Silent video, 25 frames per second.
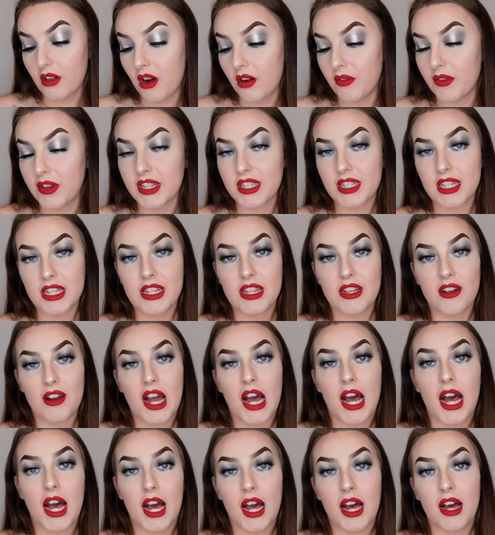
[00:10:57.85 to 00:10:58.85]
obviously there
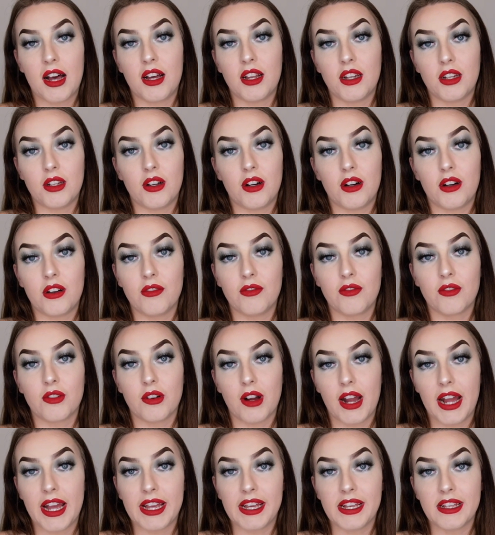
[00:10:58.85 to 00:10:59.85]
are a lot of
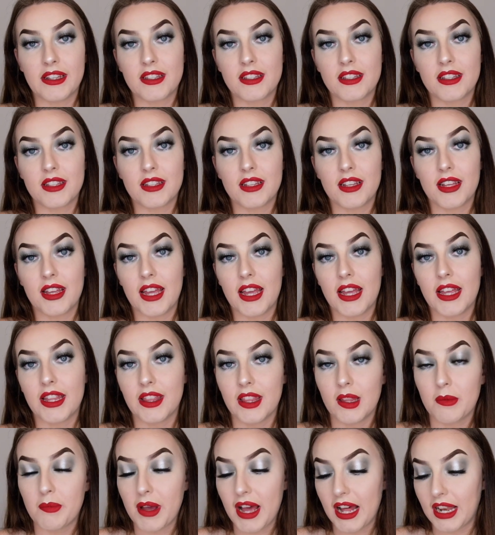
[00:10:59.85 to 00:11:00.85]
greys in
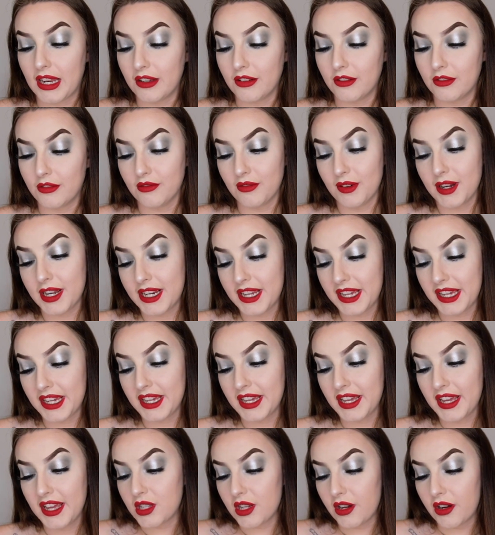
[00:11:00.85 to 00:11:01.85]
the palette already,
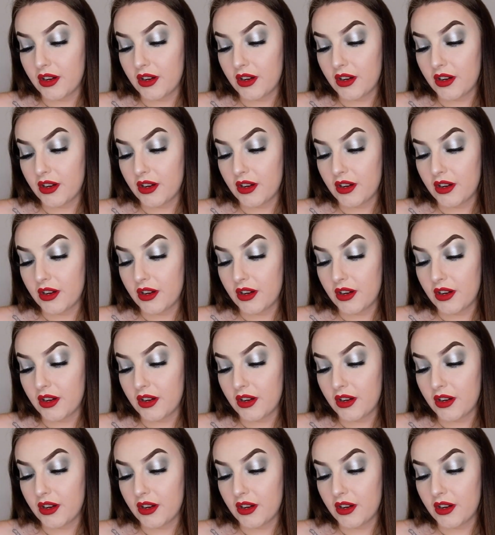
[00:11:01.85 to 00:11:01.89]
so